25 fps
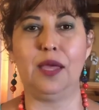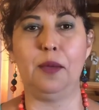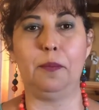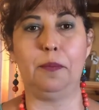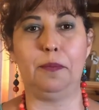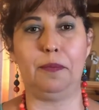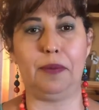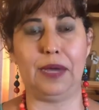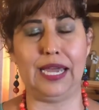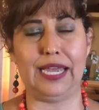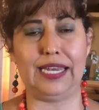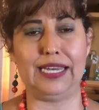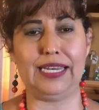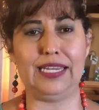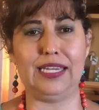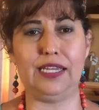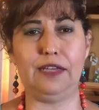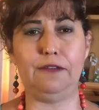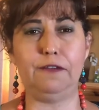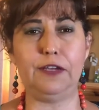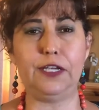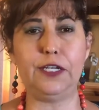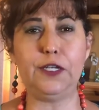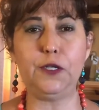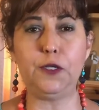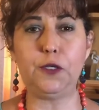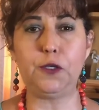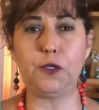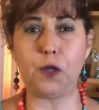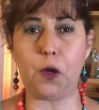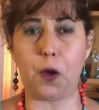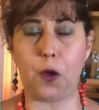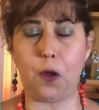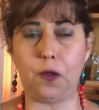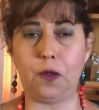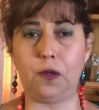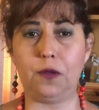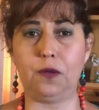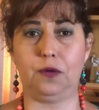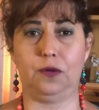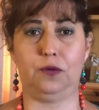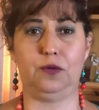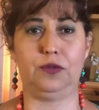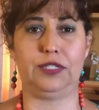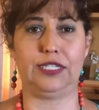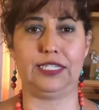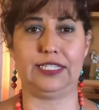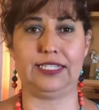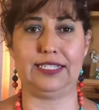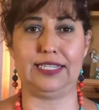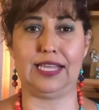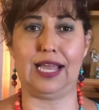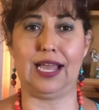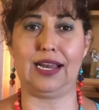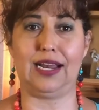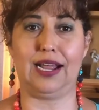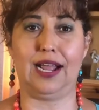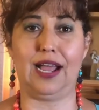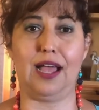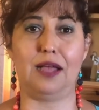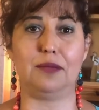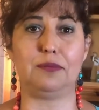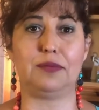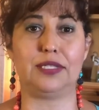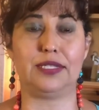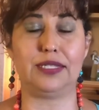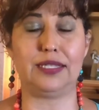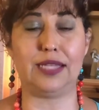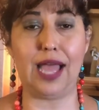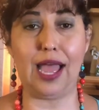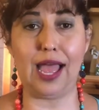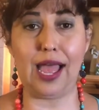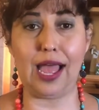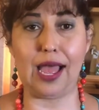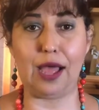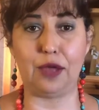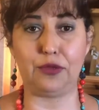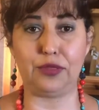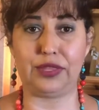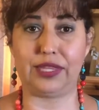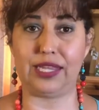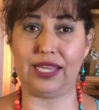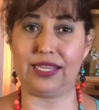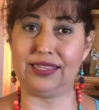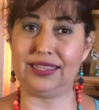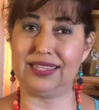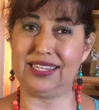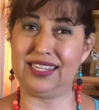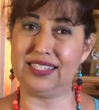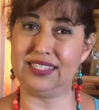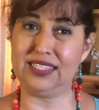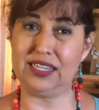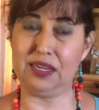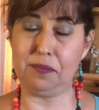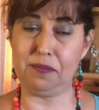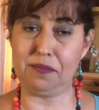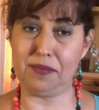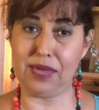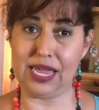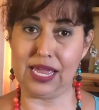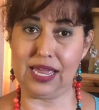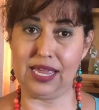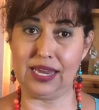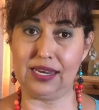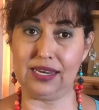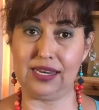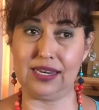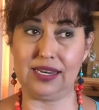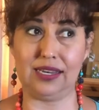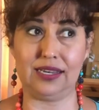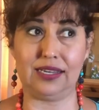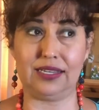But even though the sun comes down, that doesn't mean